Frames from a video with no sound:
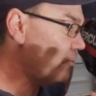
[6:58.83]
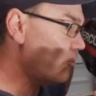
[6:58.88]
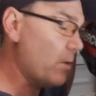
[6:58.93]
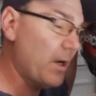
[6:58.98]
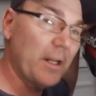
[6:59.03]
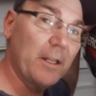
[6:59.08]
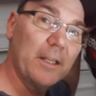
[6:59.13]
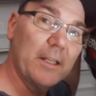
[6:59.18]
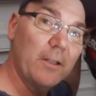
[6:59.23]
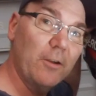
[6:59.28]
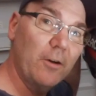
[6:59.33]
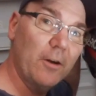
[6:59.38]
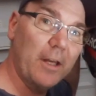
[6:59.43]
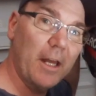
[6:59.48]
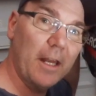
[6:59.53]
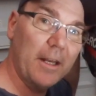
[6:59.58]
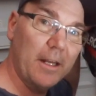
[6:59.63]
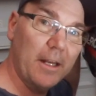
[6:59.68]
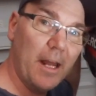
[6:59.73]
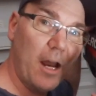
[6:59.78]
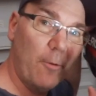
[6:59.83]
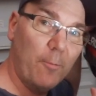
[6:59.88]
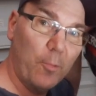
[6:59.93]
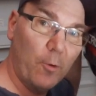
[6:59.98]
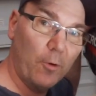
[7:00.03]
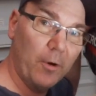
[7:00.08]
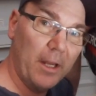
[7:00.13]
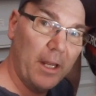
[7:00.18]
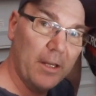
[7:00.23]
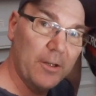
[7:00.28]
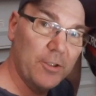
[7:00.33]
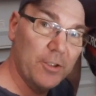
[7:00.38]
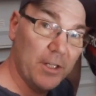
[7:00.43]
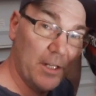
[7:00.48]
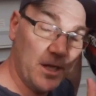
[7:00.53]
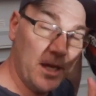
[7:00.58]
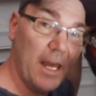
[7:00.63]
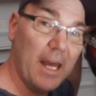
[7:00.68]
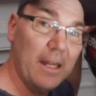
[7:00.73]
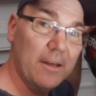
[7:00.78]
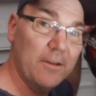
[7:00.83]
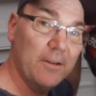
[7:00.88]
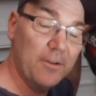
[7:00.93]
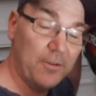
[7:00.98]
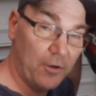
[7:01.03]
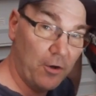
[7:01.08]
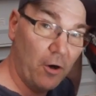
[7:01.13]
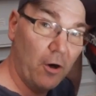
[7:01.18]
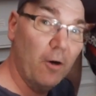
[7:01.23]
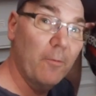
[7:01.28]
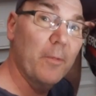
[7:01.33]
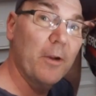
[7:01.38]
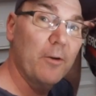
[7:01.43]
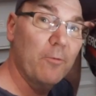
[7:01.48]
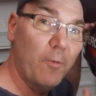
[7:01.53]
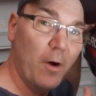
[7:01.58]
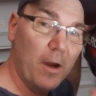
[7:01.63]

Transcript: quickly look at an outboard engine and determine